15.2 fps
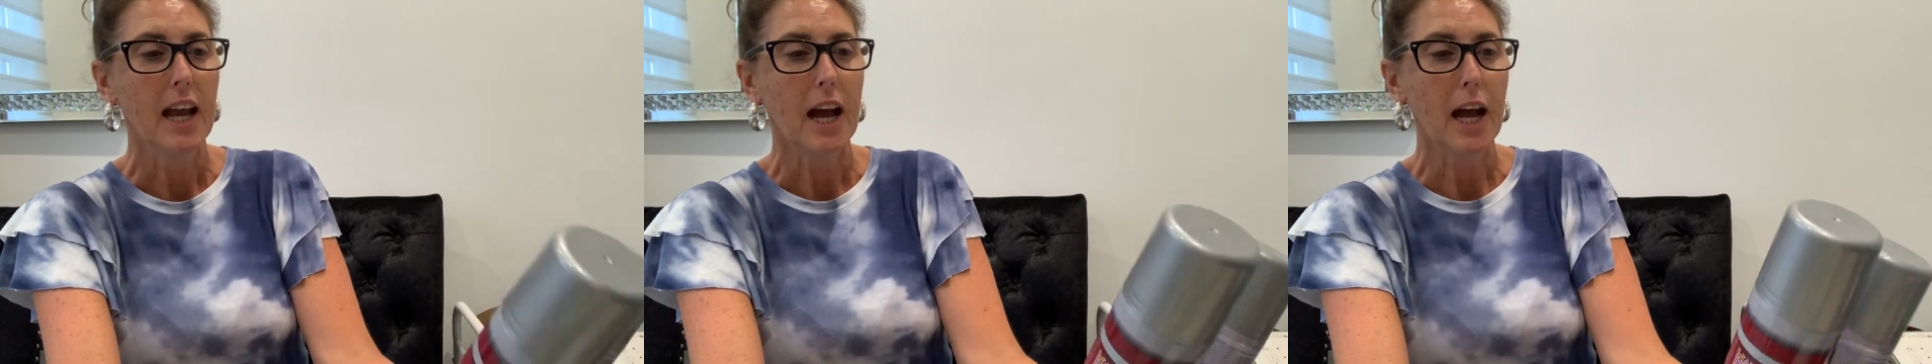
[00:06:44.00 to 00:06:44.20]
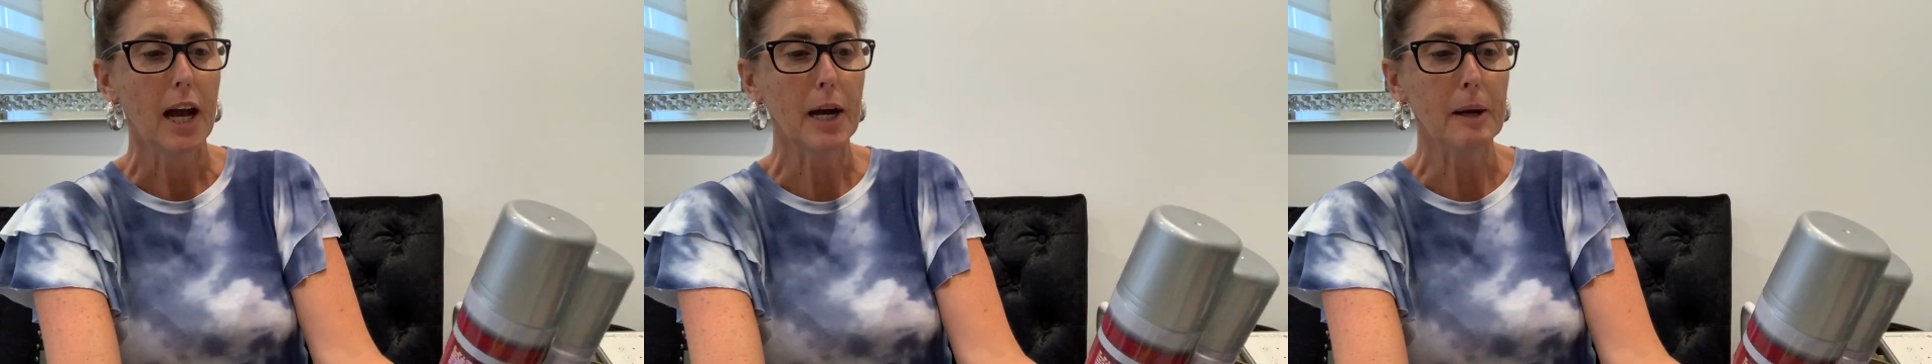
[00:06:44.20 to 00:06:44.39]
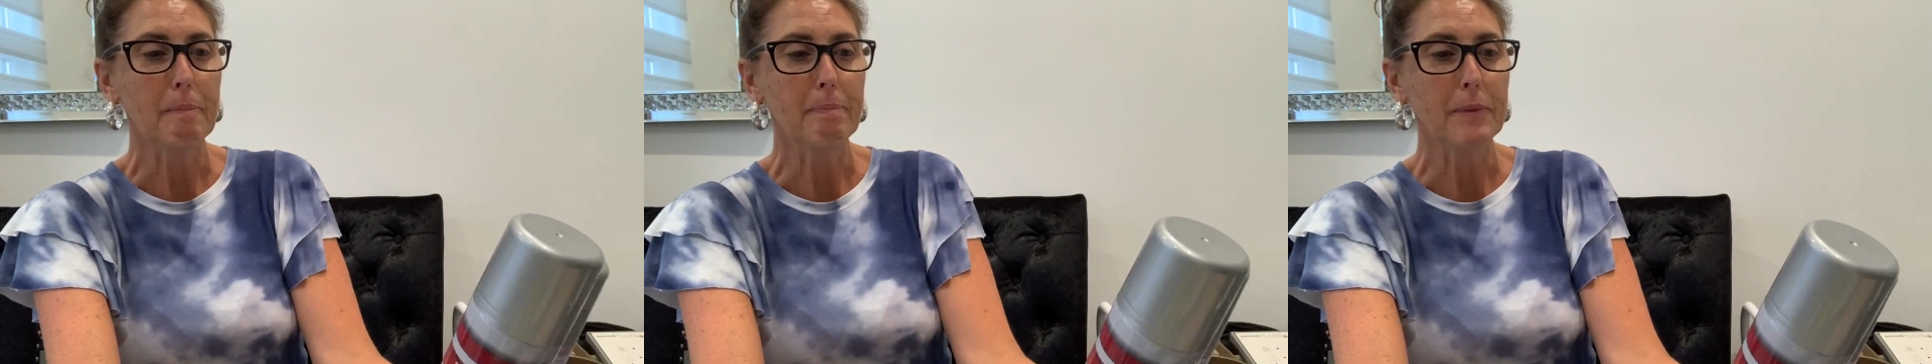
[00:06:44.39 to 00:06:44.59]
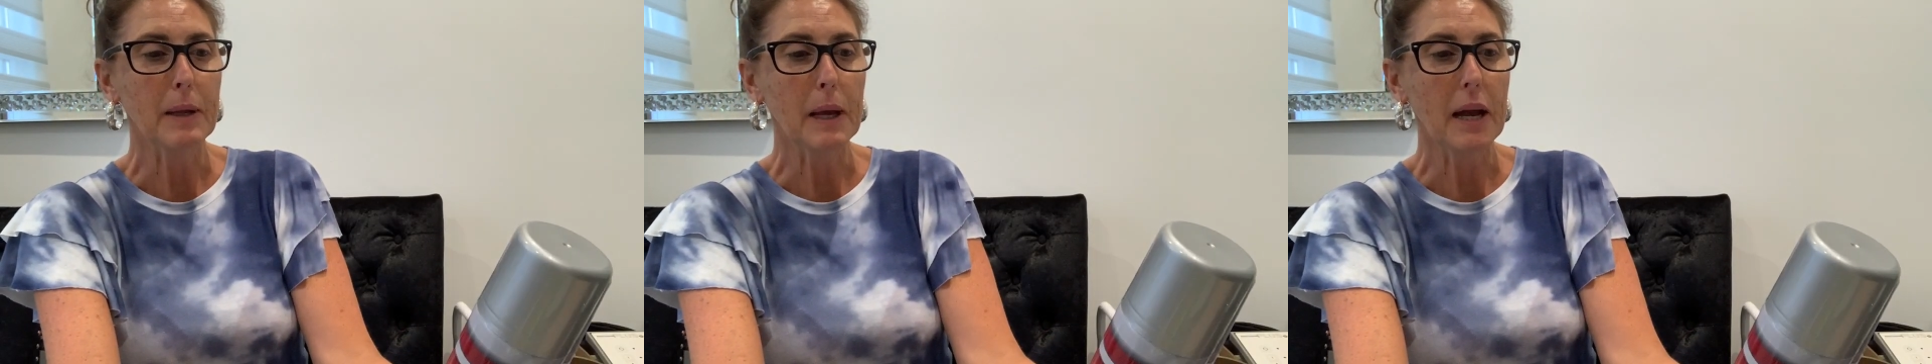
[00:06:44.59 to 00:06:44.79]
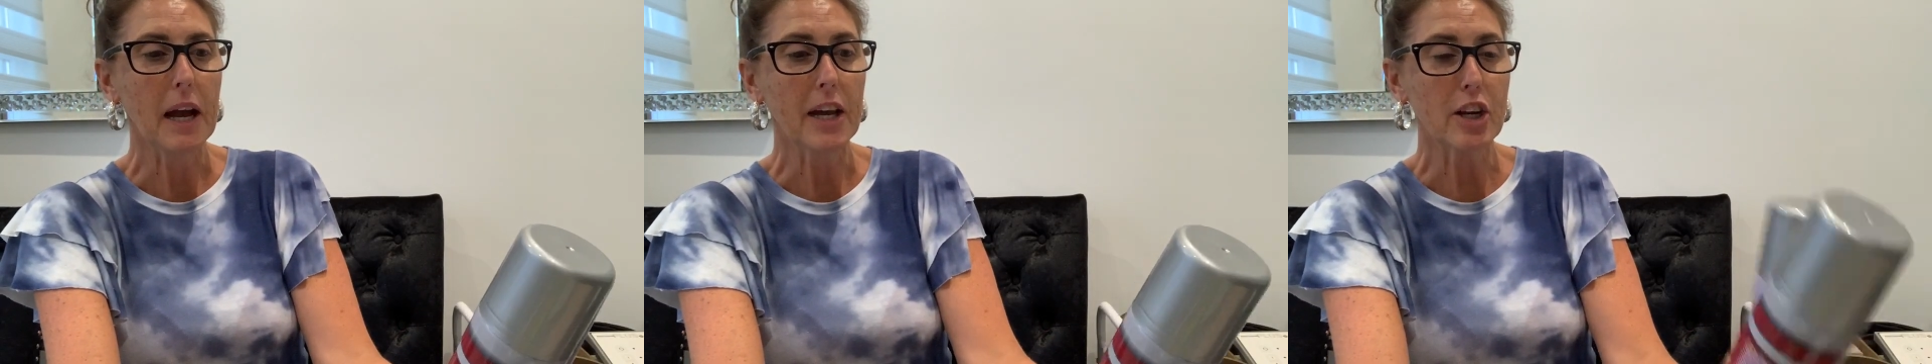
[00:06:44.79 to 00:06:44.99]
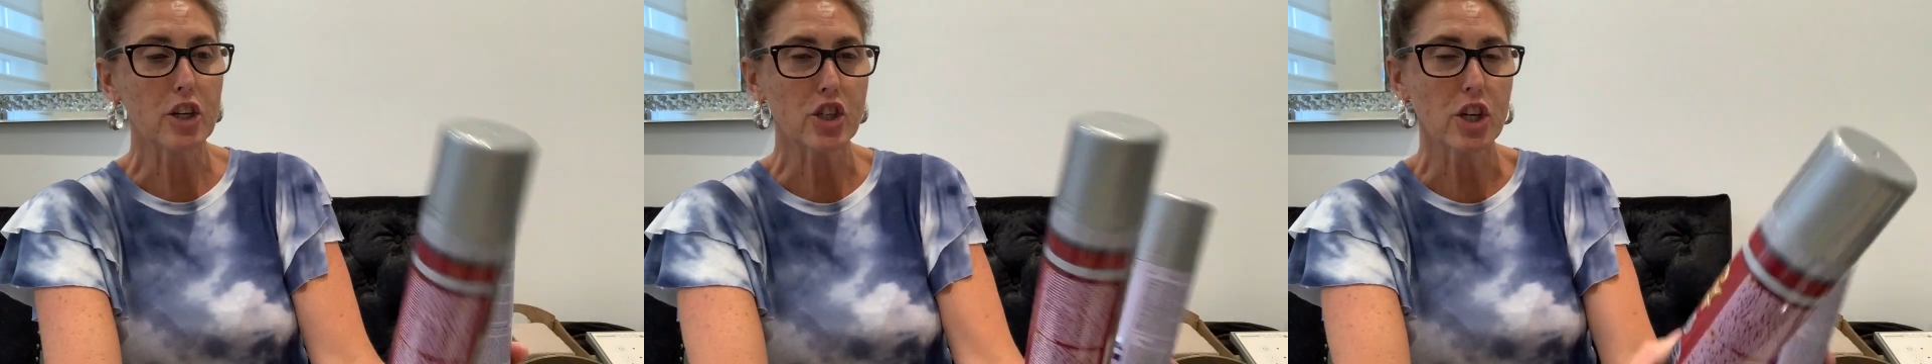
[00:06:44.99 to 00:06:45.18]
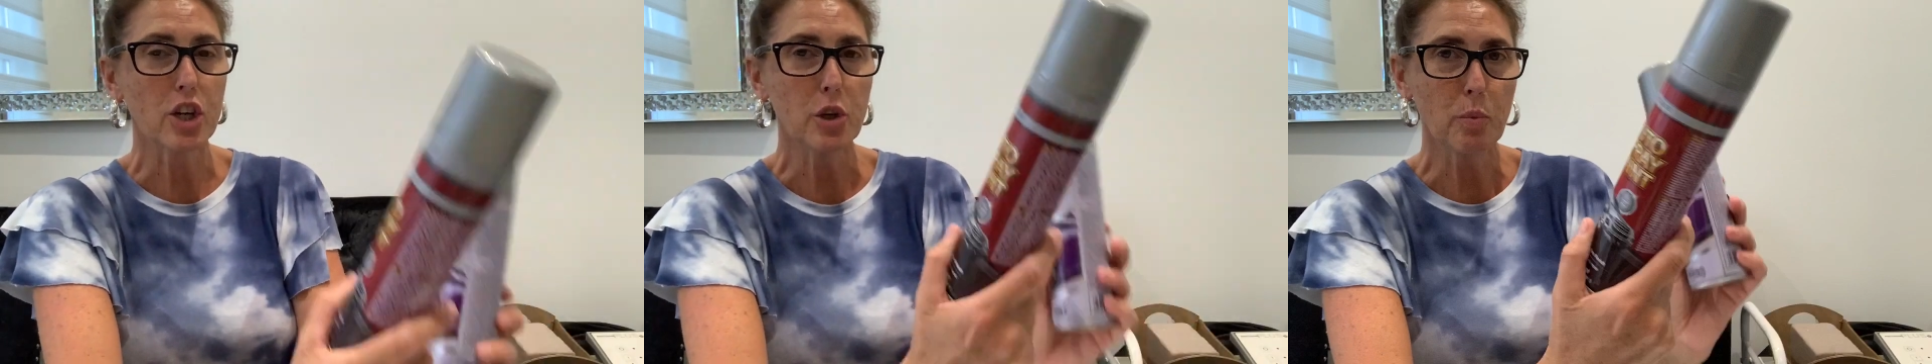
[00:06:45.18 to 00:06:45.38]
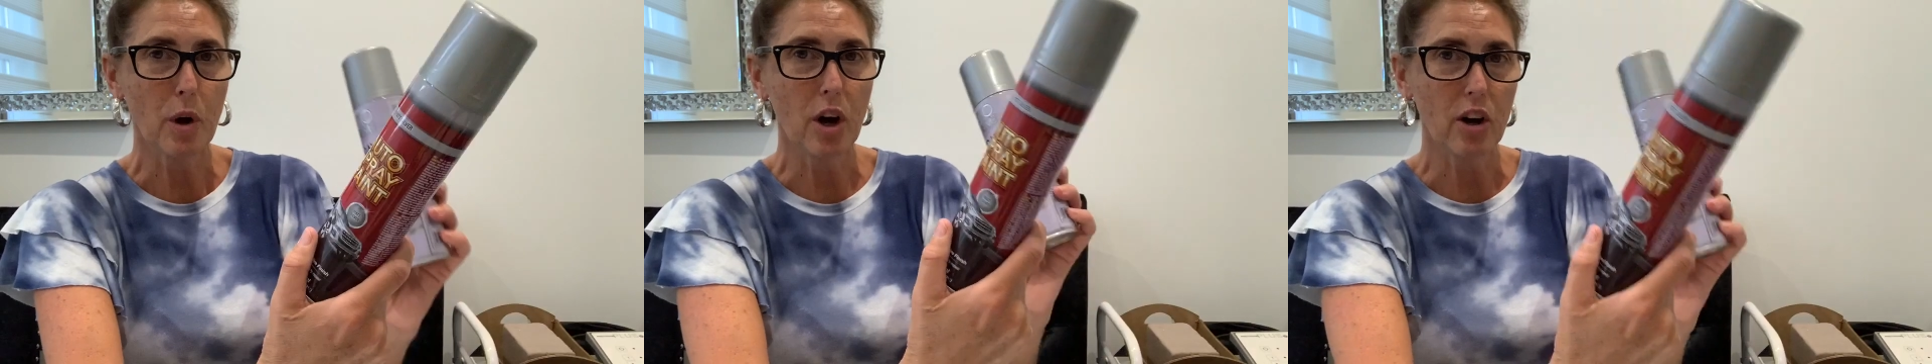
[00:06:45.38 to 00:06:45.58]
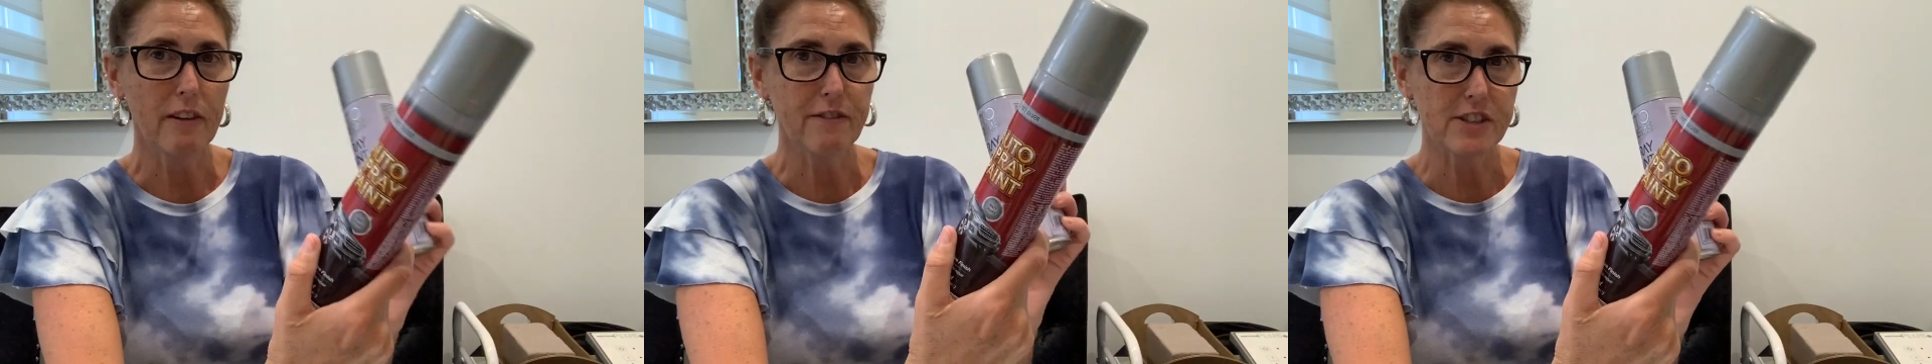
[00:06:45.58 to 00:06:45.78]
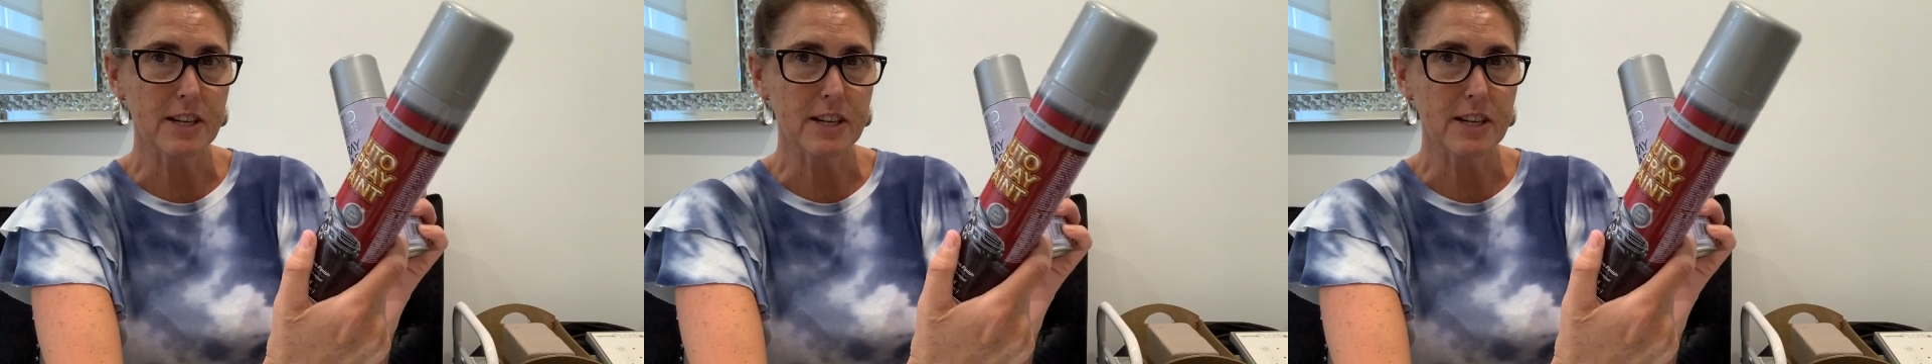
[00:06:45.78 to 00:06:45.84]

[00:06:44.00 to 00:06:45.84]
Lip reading: And I'll show you what I've